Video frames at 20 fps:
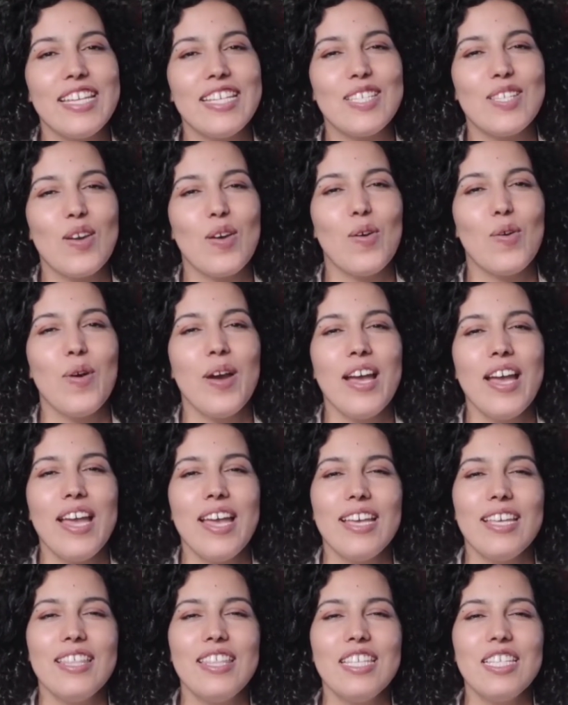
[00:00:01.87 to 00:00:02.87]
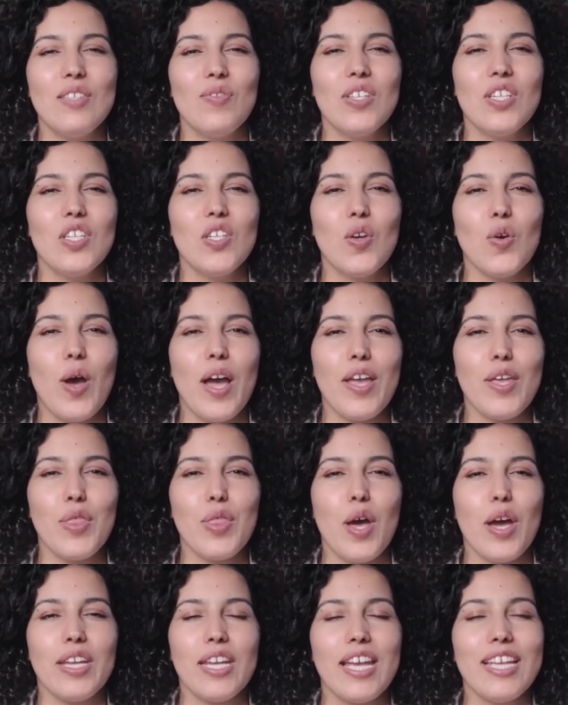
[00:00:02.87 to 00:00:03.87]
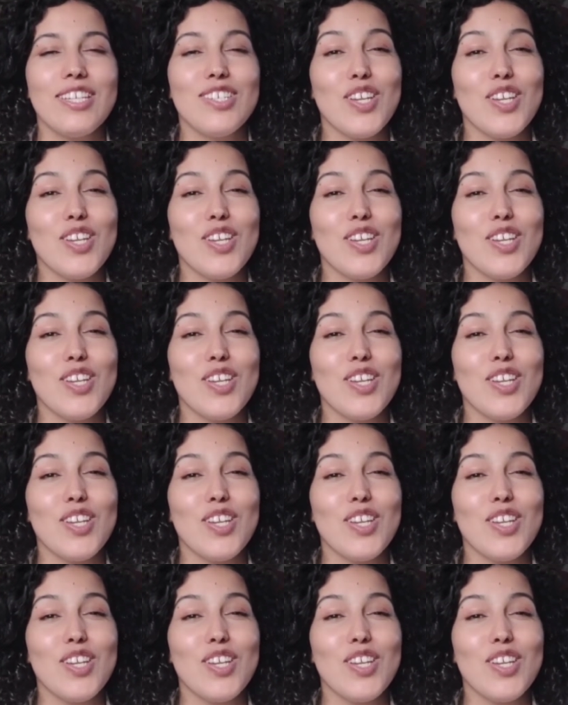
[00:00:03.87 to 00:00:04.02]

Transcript: So in this video, I thought I'd